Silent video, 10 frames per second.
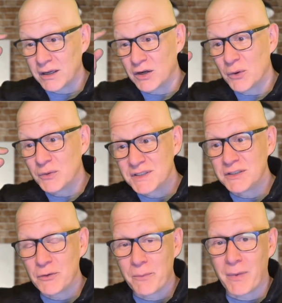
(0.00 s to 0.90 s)
goes
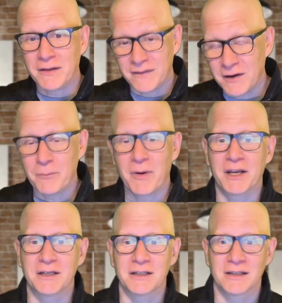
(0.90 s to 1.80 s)
in their
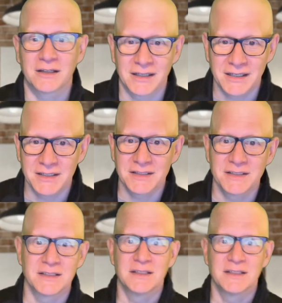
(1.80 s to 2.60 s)
mind is